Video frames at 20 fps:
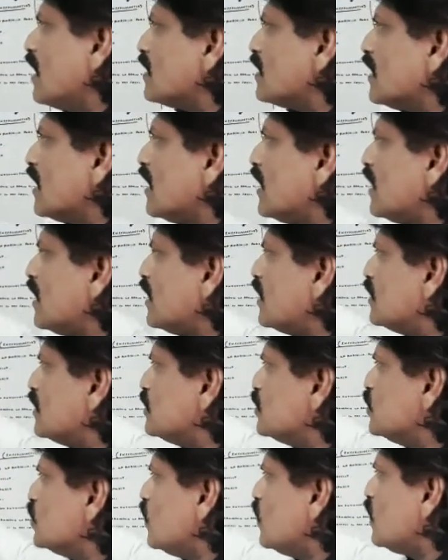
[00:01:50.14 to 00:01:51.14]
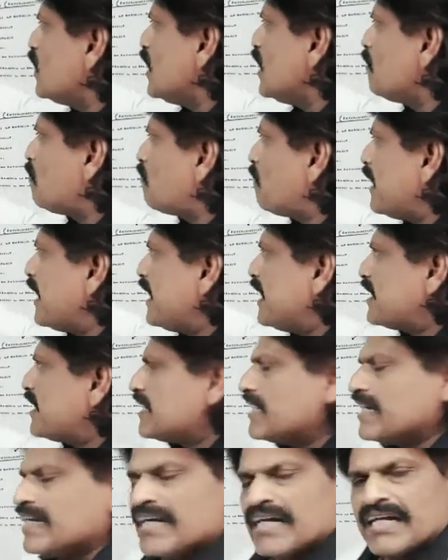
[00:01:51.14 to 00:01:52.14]
The neural
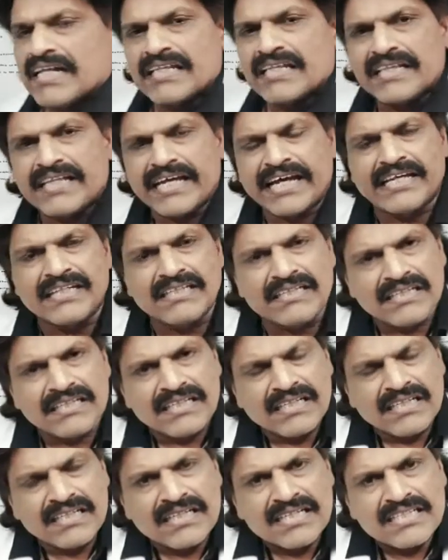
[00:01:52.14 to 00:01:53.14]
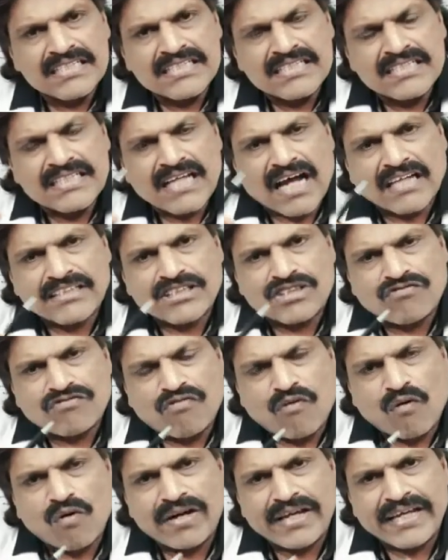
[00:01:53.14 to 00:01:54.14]
plate then starts
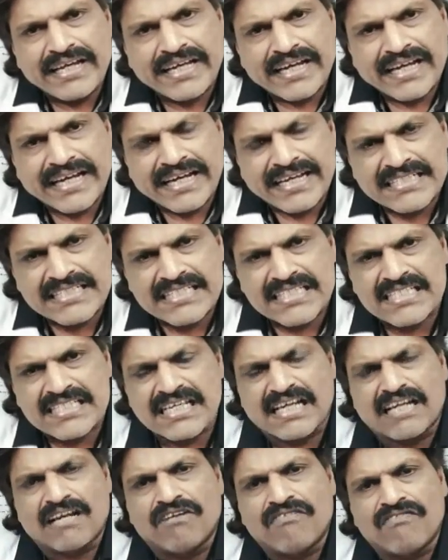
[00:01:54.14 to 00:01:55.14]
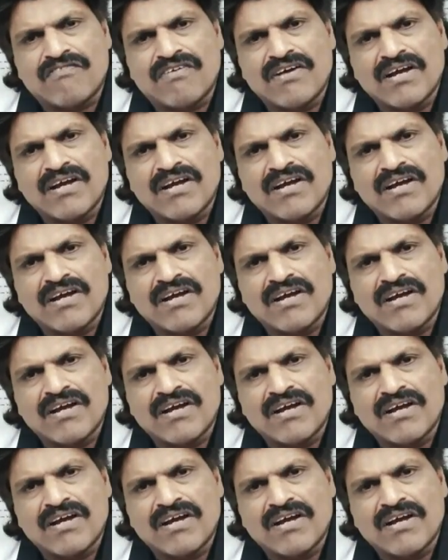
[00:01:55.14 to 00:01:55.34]
folding itself